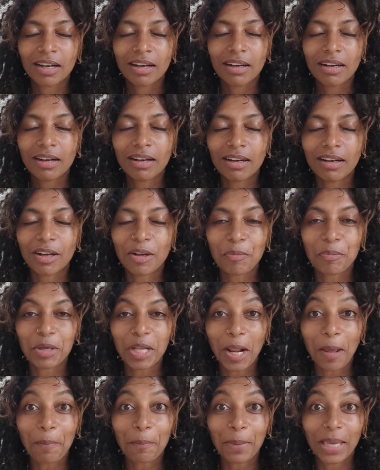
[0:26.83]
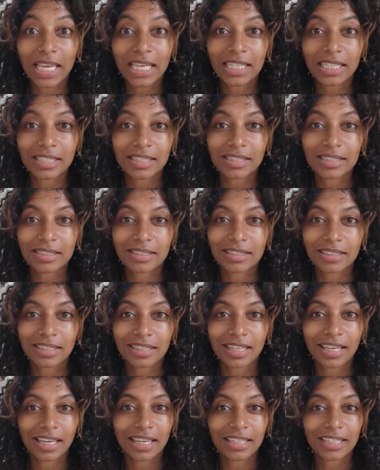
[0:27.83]
Oh, but I made it.
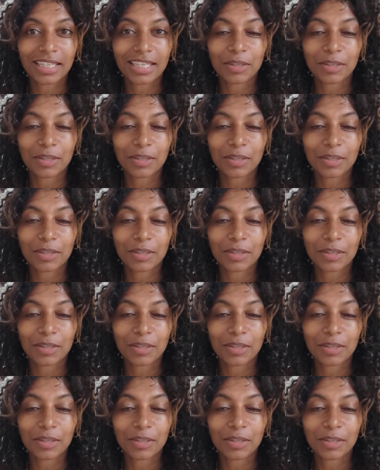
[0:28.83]
Like,